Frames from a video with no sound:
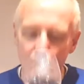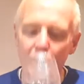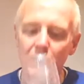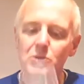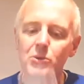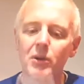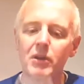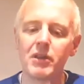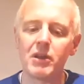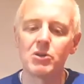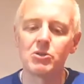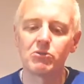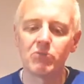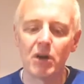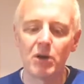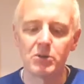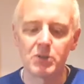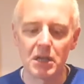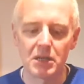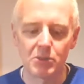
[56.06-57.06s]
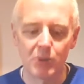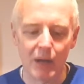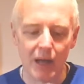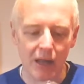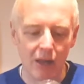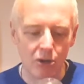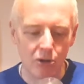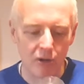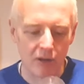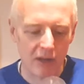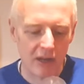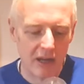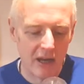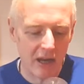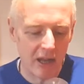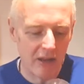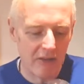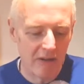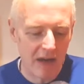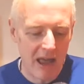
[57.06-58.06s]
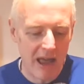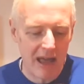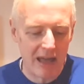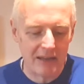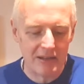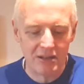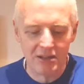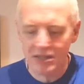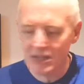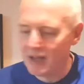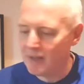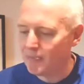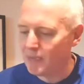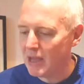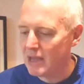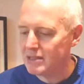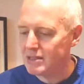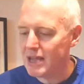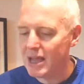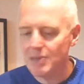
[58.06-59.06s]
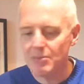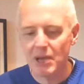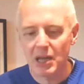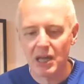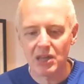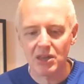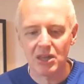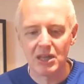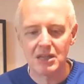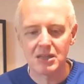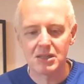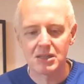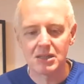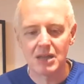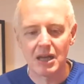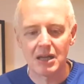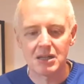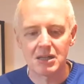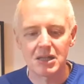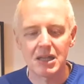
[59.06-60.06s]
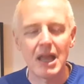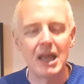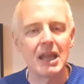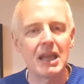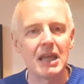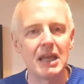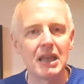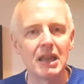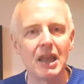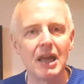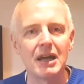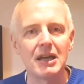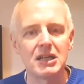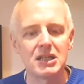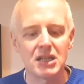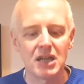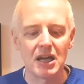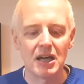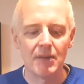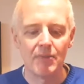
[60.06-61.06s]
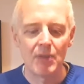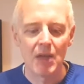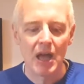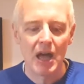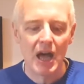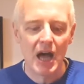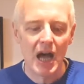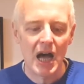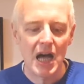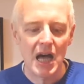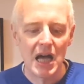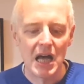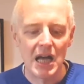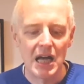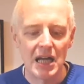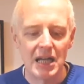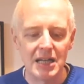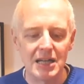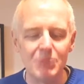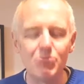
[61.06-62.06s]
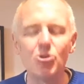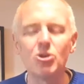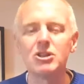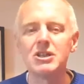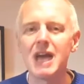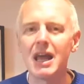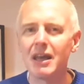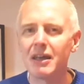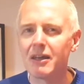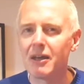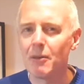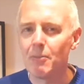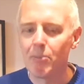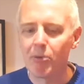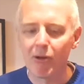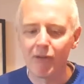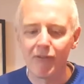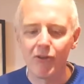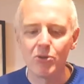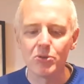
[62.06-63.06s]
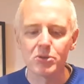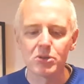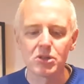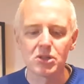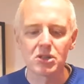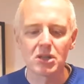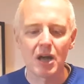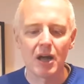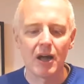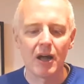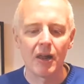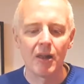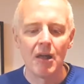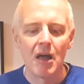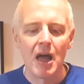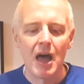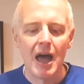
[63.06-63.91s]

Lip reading: Well, it's one of those rosés where I look at the colour, and it's aiming at this slightly lighter, more delicate Provence style.